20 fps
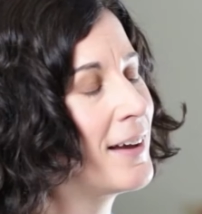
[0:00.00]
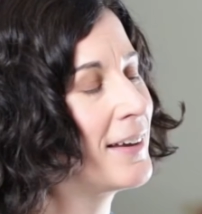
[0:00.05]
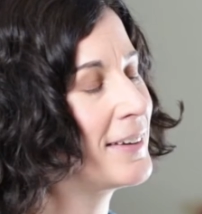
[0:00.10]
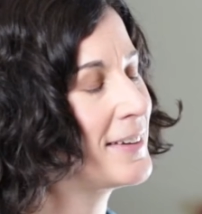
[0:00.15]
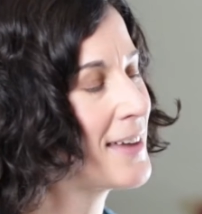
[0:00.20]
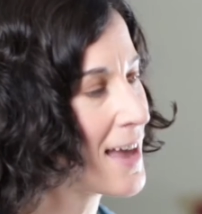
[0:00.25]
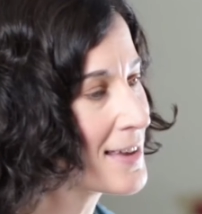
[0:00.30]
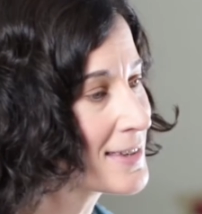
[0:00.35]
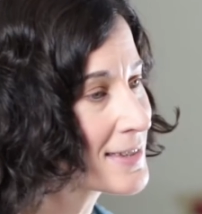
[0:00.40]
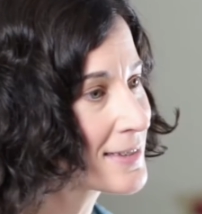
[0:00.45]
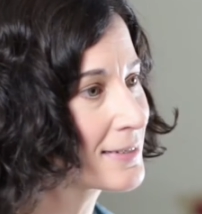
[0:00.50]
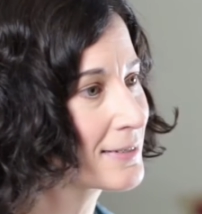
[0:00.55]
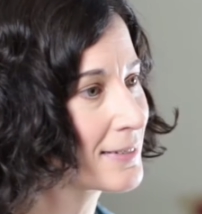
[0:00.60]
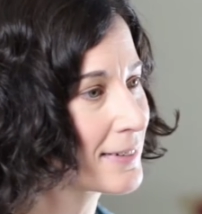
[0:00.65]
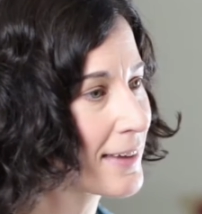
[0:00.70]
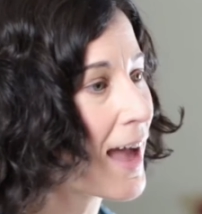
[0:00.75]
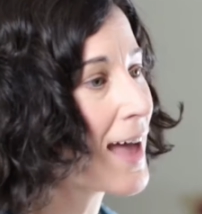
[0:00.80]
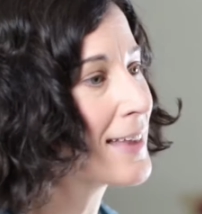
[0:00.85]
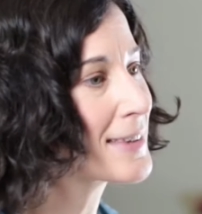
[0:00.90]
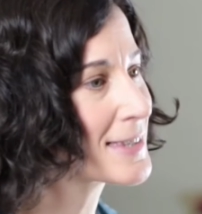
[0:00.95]
Yes,
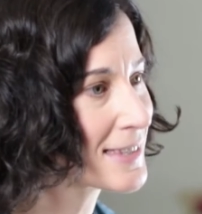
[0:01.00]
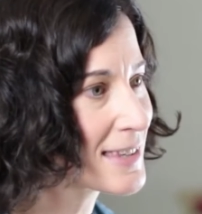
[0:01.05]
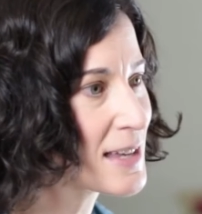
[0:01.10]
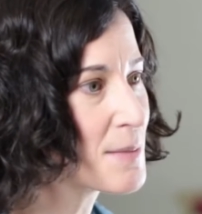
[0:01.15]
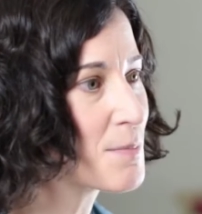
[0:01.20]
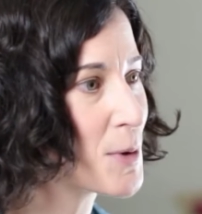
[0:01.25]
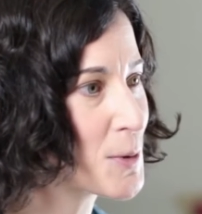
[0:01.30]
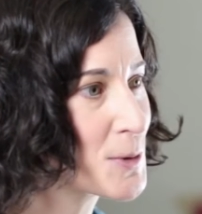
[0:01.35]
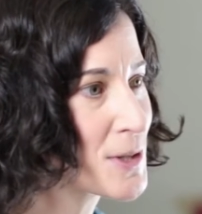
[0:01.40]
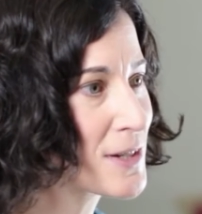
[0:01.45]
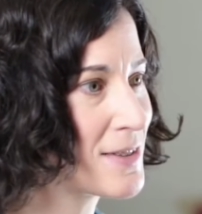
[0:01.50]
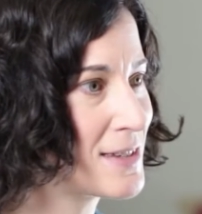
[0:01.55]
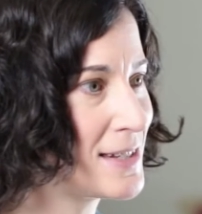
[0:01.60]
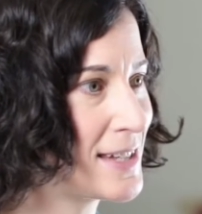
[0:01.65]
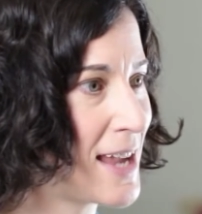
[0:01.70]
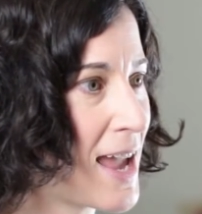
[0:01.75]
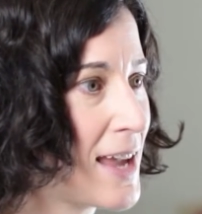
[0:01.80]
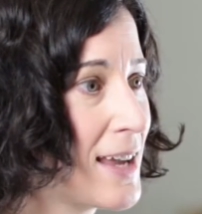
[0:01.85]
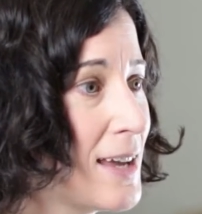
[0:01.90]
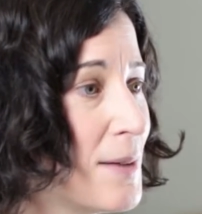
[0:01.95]
cats sleep most of the
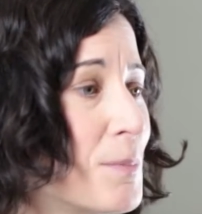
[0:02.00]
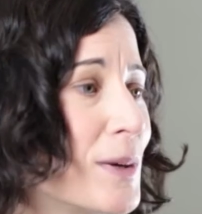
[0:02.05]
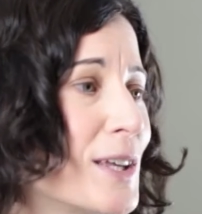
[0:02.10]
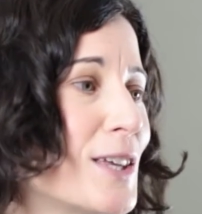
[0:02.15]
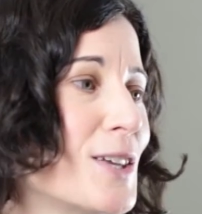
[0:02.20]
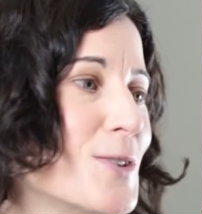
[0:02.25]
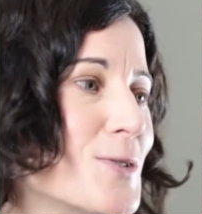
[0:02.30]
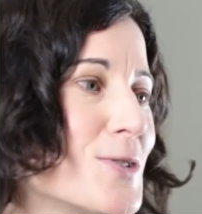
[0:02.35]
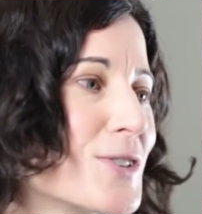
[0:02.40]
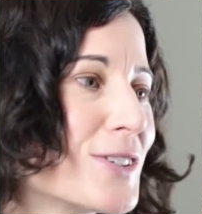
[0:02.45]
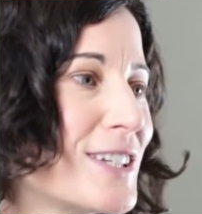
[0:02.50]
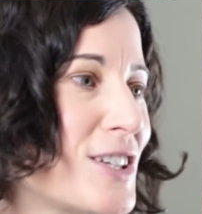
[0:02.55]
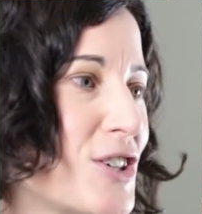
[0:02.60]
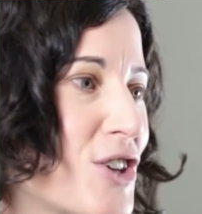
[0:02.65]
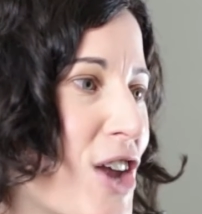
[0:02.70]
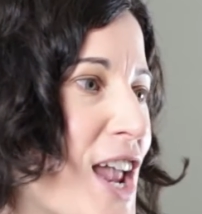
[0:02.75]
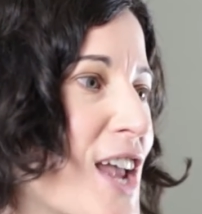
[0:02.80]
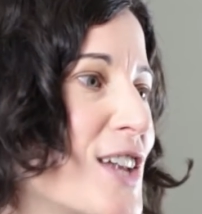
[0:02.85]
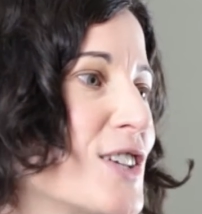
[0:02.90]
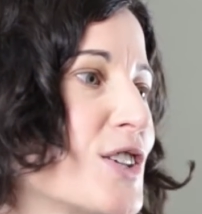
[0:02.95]
day, but usually
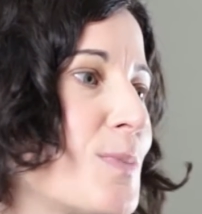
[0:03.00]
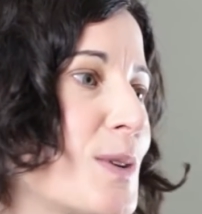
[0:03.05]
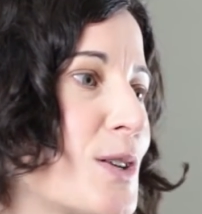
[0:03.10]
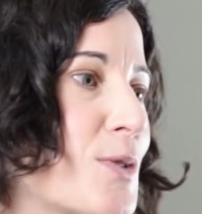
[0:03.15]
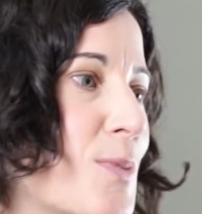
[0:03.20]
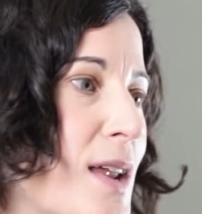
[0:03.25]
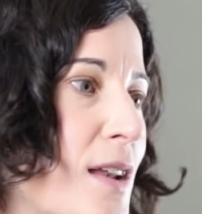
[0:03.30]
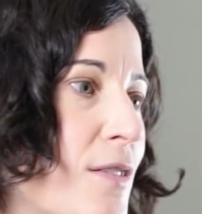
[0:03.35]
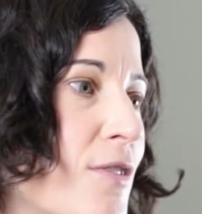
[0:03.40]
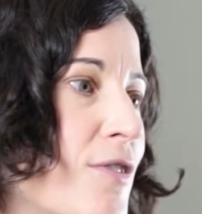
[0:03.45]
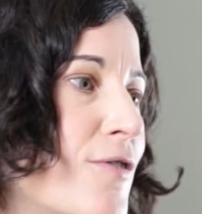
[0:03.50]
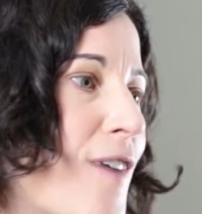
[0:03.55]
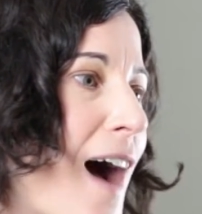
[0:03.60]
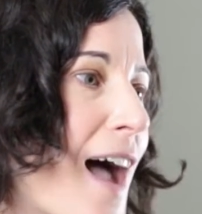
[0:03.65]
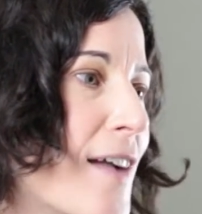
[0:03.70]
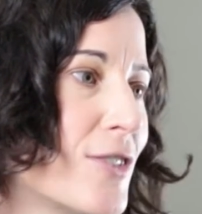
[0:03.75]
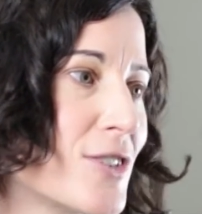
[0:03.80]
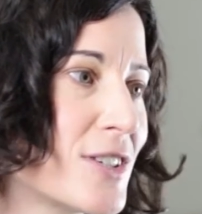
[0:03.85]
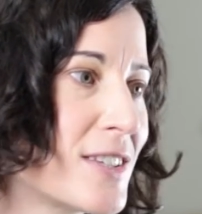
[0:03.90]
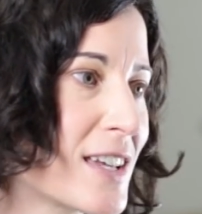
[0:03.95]
change between
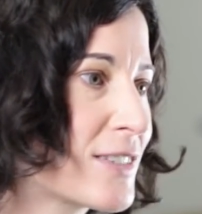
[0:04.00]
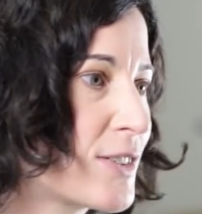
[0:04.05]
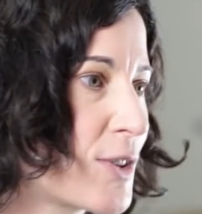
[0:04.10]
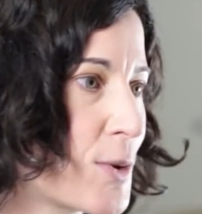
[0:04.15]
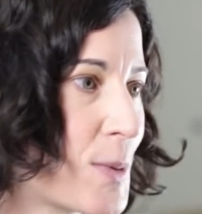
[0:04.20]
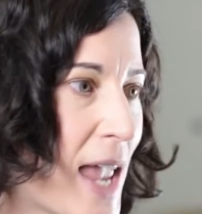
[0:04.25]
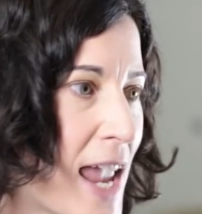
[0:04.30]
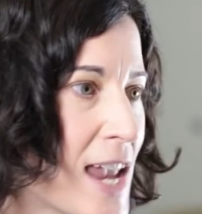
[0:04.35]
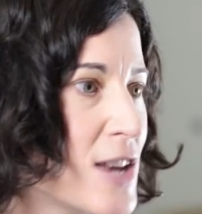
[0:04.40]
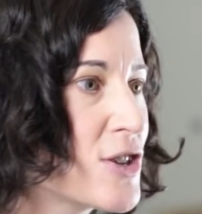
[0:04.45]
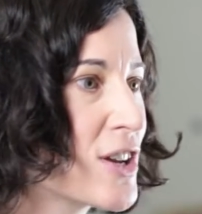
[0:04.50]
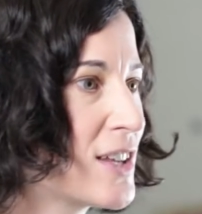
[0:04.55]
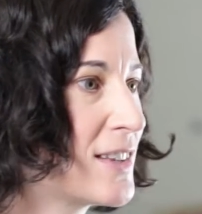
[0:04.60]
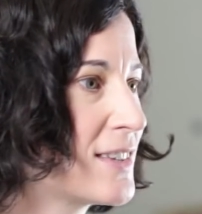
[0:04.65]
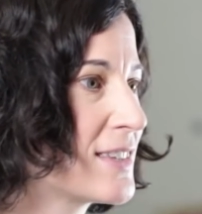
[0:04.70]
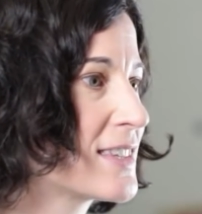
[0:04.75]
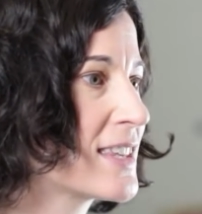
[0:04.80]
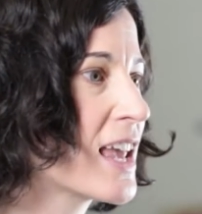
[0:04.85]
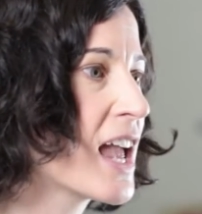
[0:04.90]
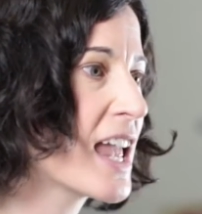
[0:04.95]
5 or 6
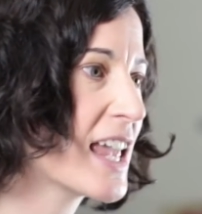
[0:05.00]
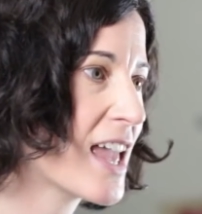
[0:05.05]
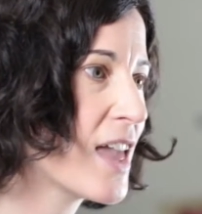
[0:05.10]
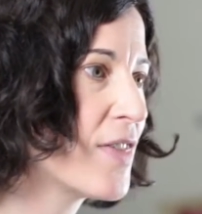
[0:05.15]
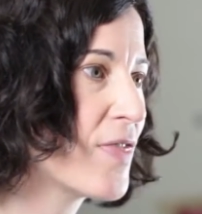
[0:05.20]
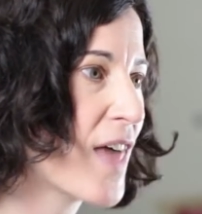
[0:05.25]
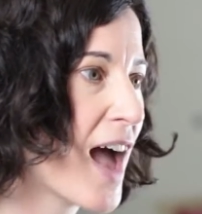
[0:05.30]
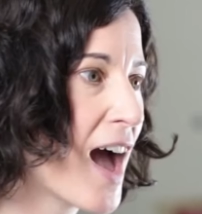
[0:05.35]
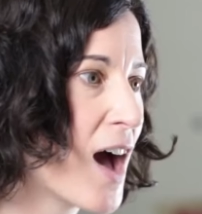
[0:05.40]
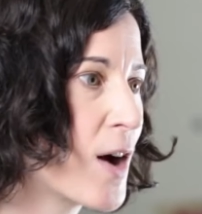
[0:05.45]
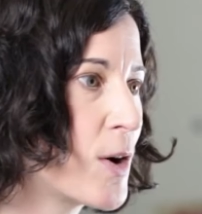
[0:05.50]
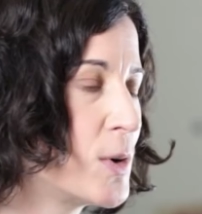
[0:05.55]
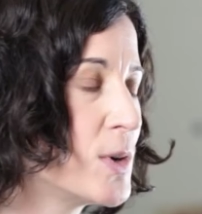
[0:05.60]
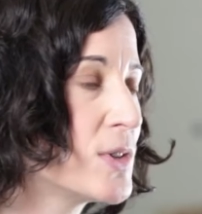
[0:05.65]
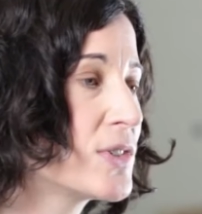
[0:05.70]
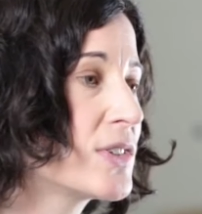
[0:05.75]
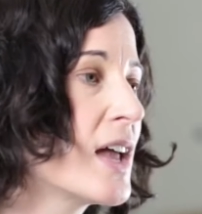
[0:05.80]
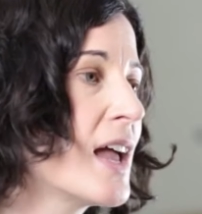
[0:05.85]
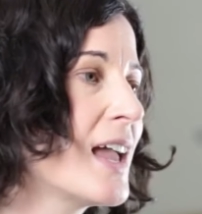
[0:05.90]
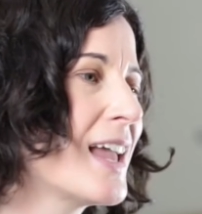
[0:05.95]
locations in the
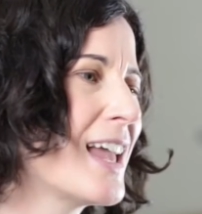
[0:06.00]
house.